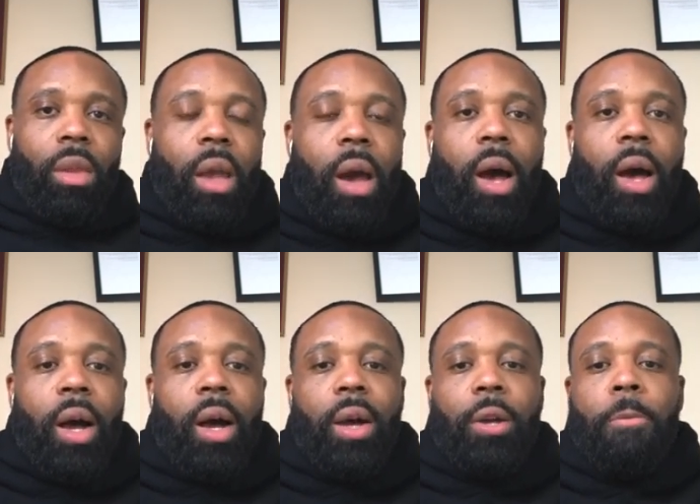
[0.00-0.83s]

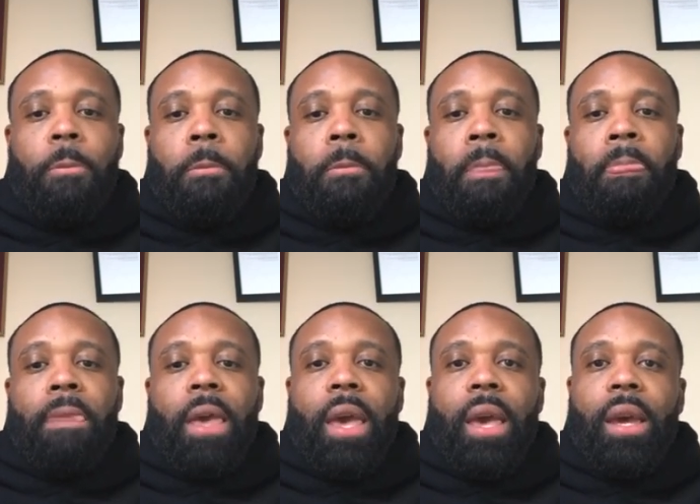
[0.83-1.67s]
Uh,
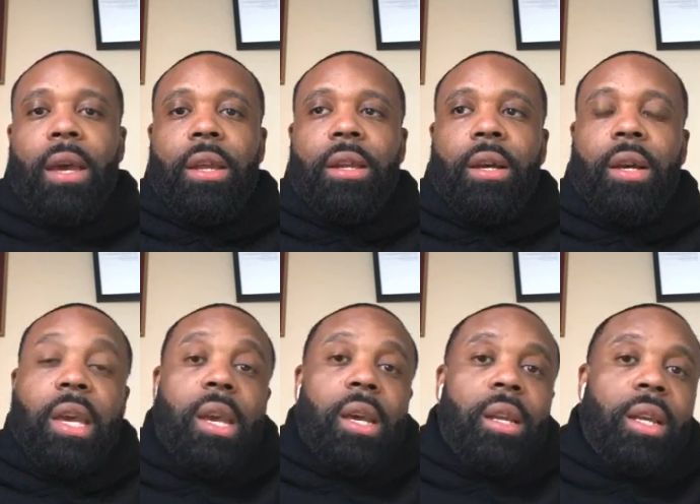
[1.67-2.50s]
and
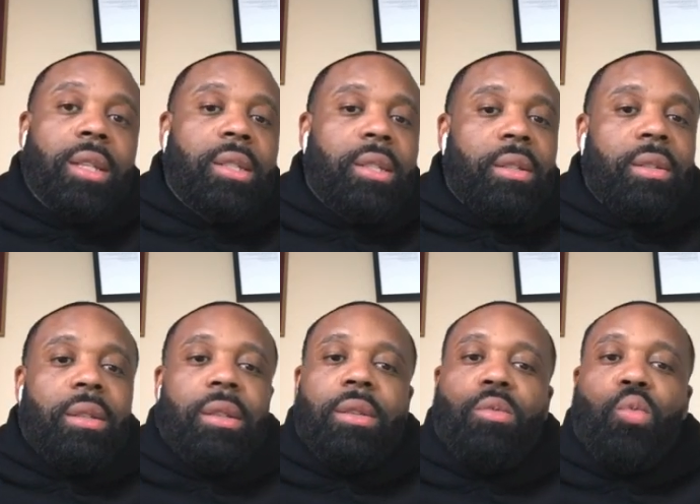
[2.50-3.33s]
again, it's
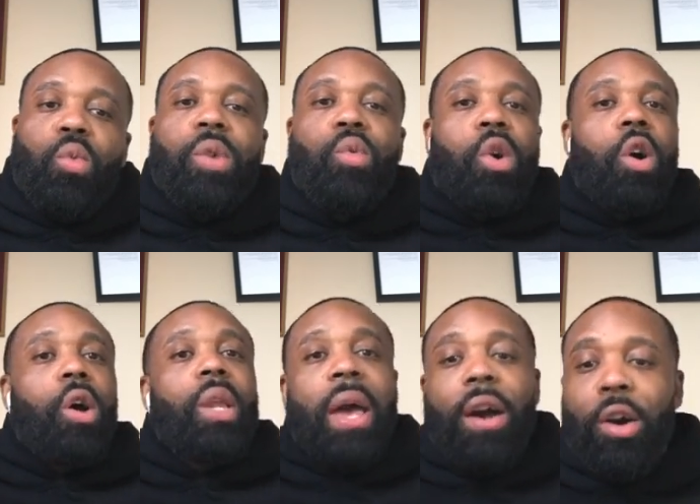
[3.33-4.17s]
we, we're
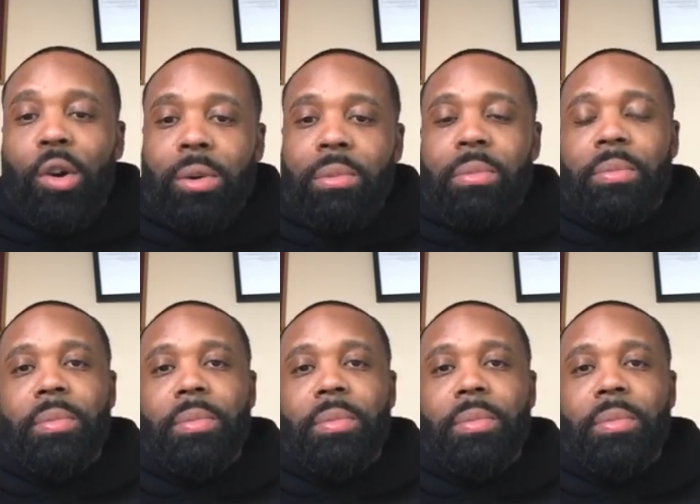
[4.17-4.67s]
all at home.